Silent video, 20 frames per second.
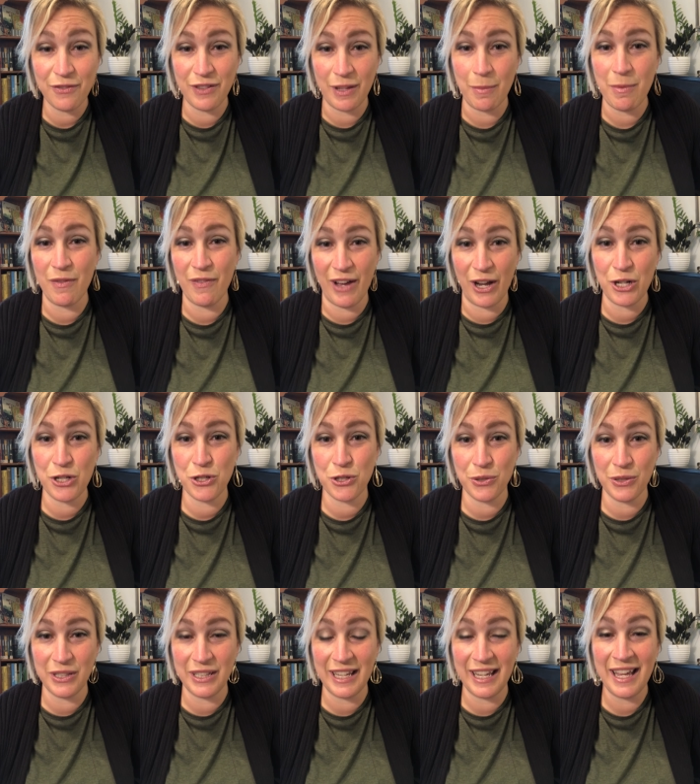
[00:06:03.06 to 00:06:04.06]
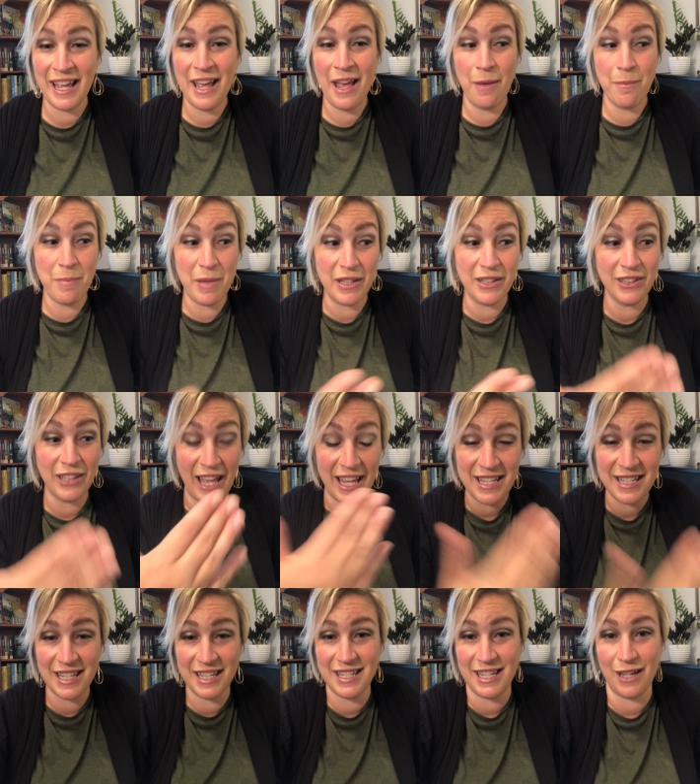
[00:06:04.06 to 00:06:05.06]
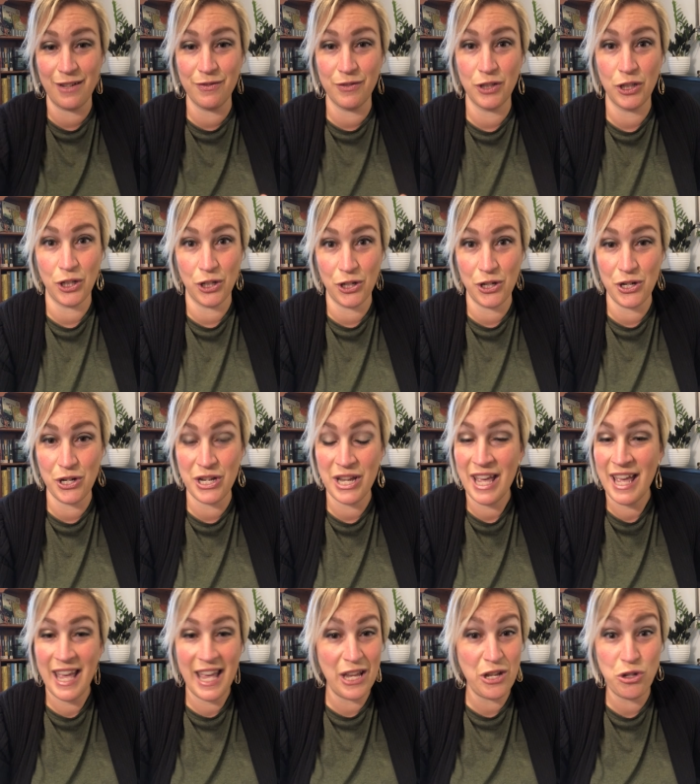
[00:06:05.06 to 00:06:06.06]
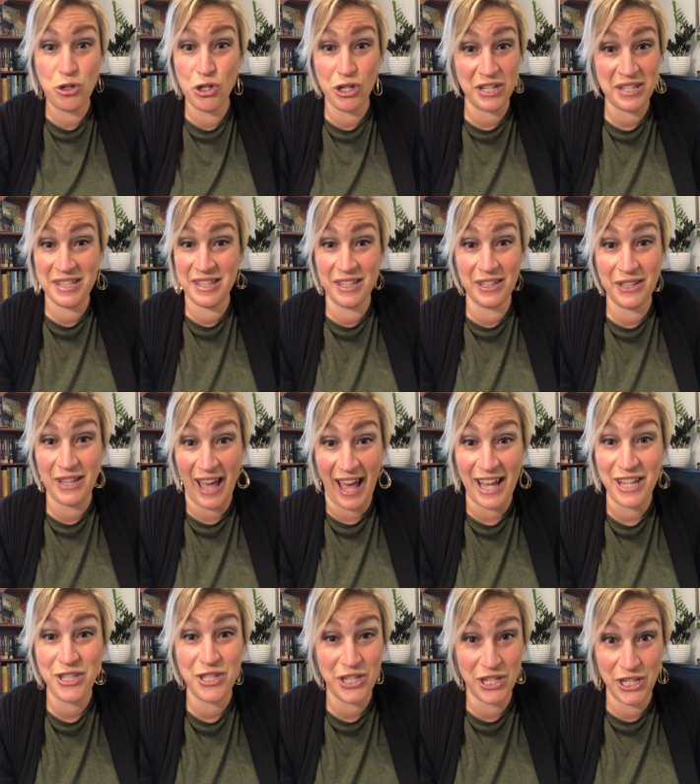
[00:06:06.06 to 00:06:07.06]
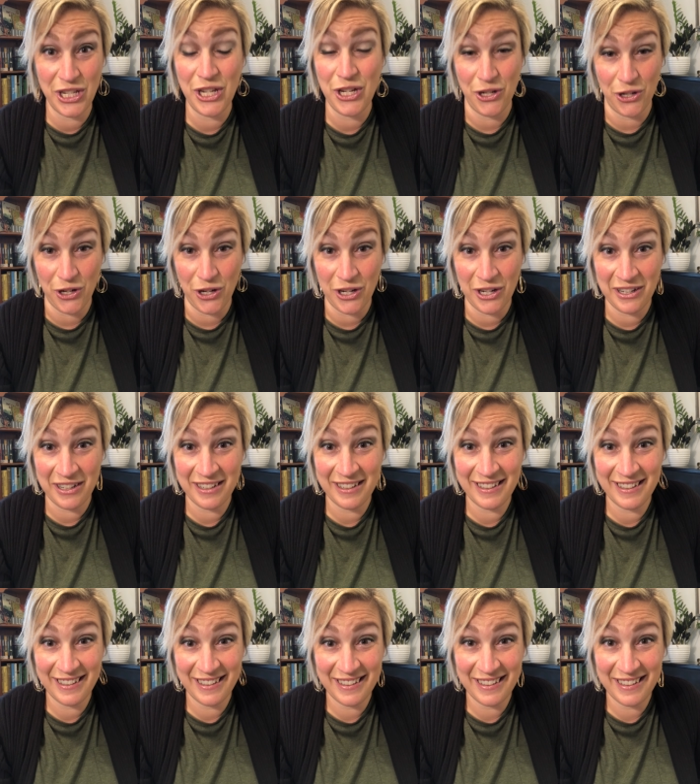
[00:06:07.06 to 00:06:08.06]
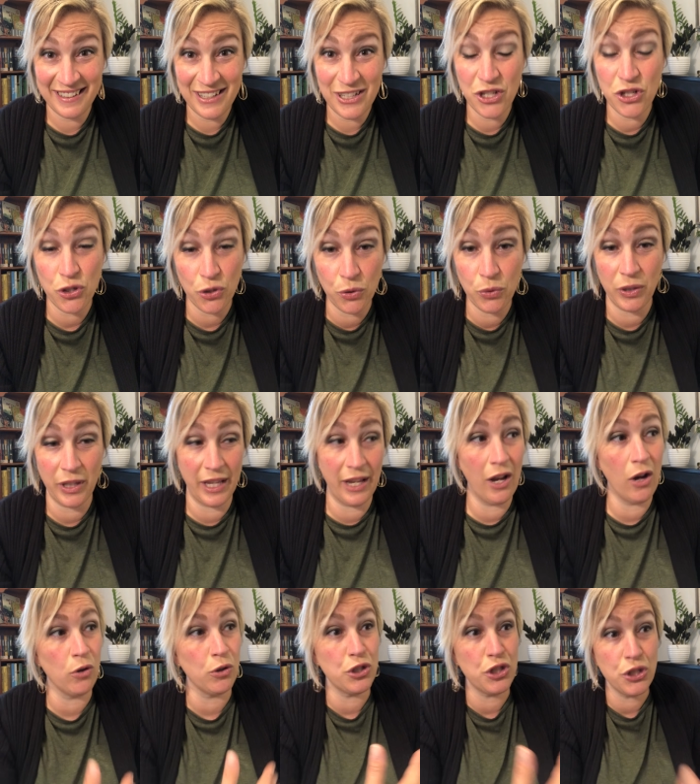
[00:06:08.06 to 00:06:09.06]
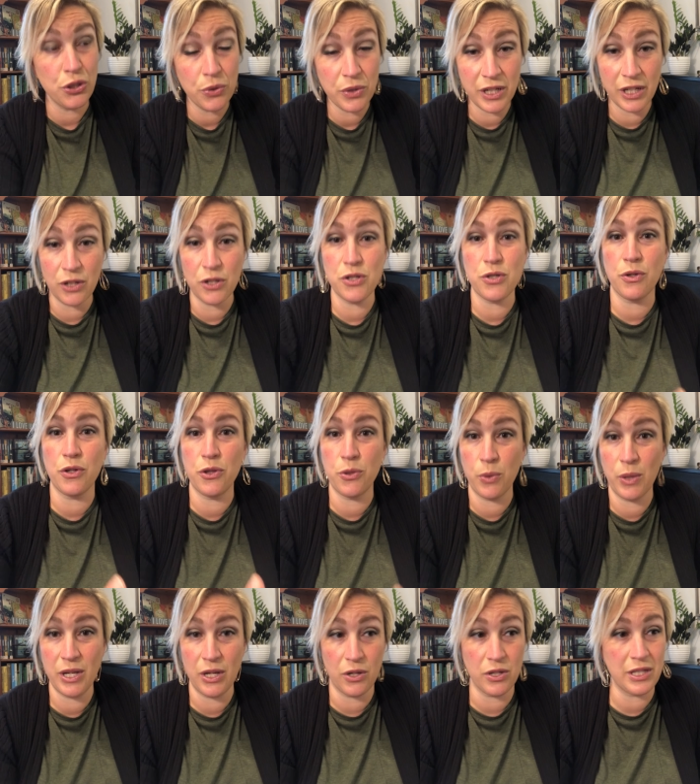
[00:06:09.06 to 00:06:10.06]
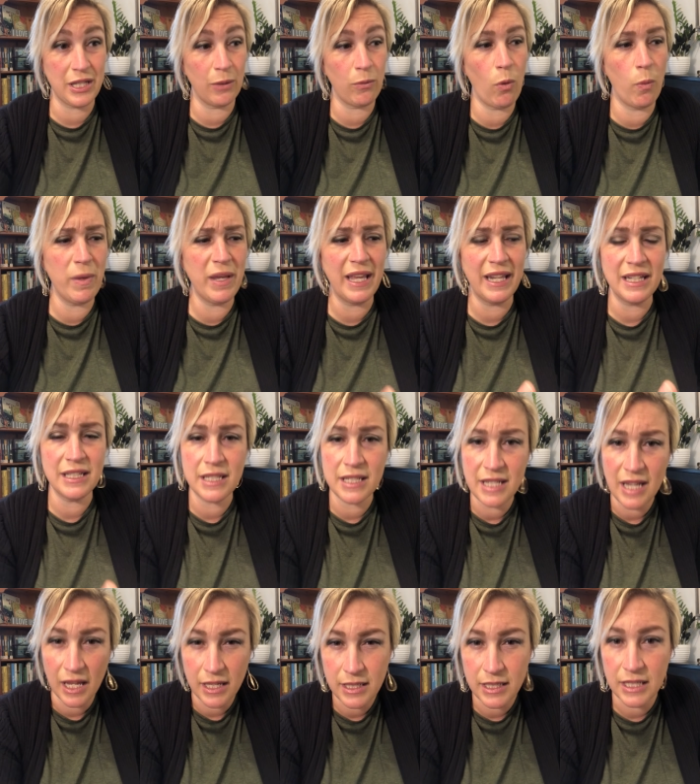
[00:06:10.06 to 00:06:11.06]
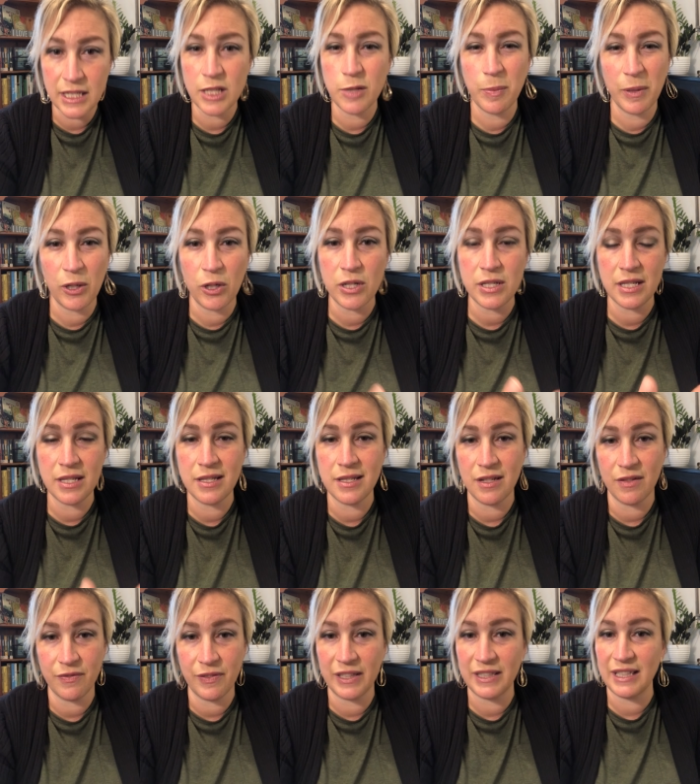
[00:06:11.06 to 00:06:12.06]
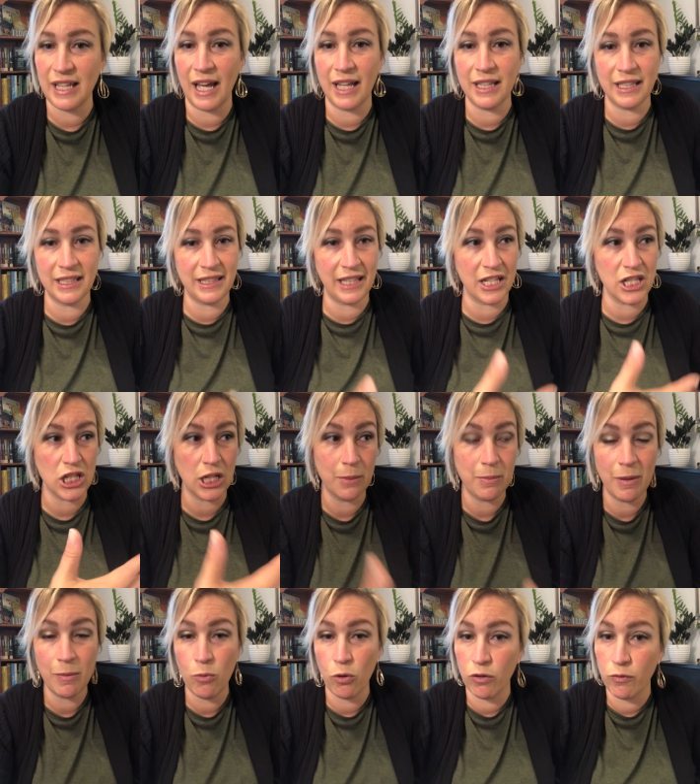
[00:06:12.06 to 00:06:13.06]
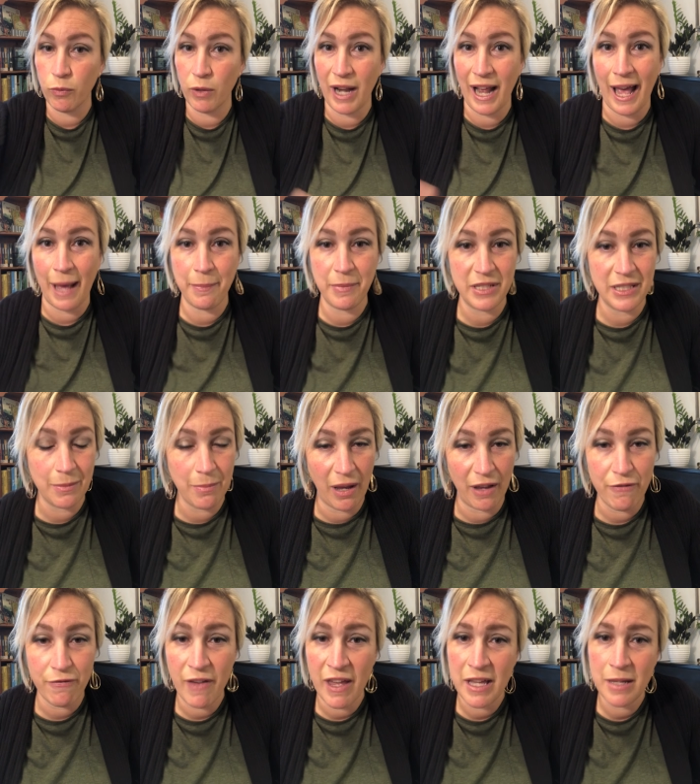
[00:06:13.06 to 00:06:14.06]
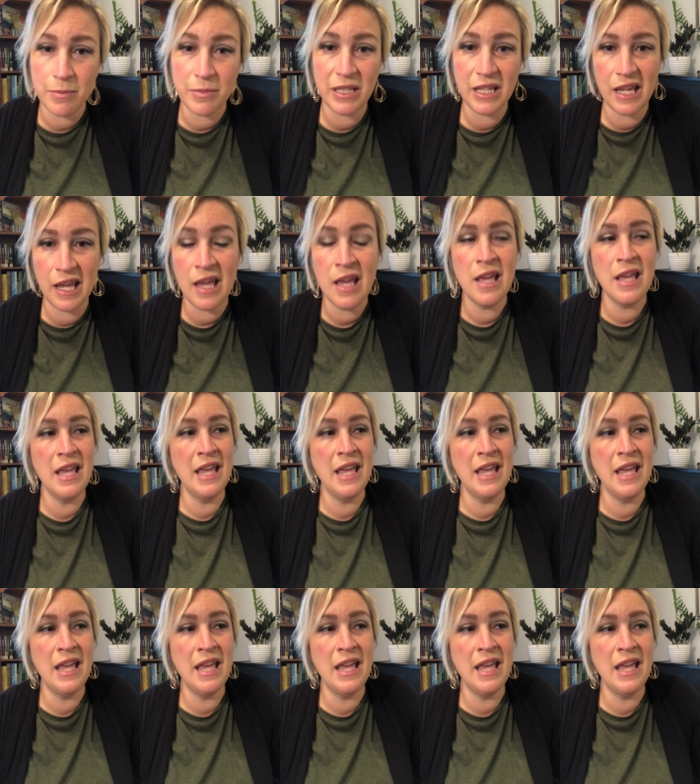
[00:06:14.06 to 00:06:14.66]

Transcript: of them have actually been lessons I've learned in just the last year truly or two years or three years like when we get into testing spirits and stuff like that like that's going to be more of what happened in my family